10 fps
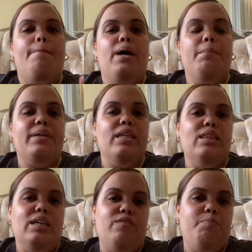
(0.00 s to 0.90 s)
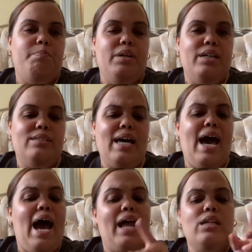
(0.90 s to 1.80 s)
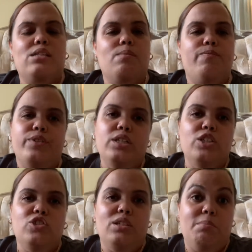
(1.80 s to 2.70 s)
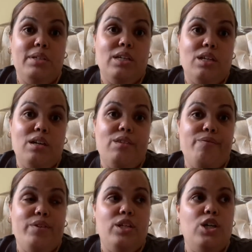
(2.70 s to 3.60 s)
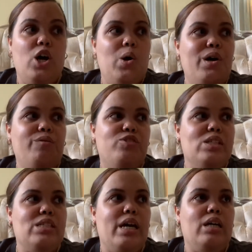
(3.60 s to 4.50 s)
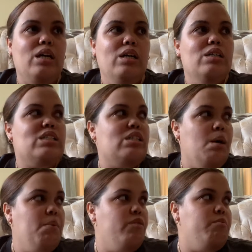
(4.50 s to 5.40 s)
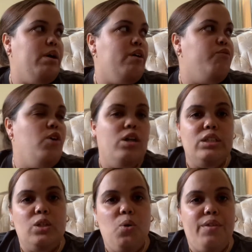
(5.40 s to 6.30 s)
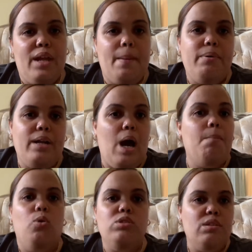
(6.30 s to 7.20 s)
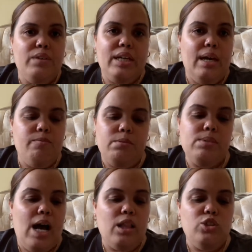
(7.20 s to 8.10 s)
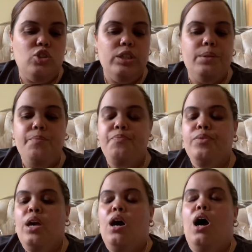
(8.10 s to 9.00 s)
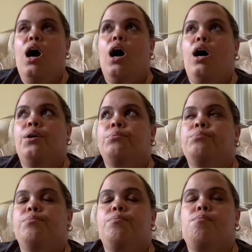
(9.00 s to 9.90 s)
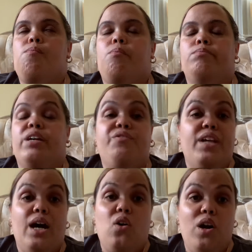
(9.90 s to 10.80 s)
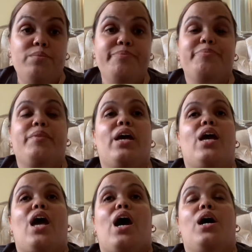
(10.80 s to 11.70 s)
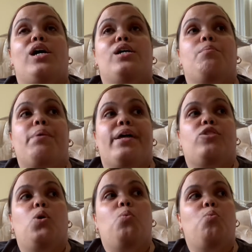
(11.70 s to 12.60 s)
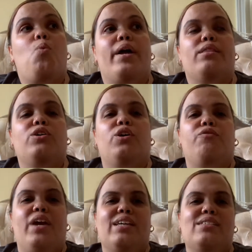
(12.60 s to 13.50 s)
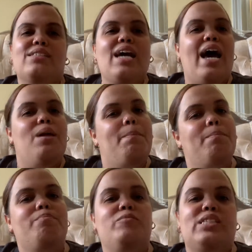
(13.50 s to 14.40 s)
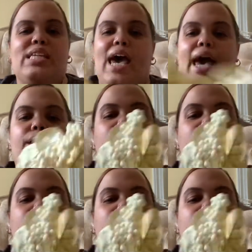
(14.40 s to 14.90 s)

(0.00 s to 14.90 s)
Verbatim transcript: pumpkin leaf picks. I added some footage in the beginning of the video of just like some of my fall decor that I put out. Most of it came from Dollar Tree, um, if not all. But the one little vase is kind of sad,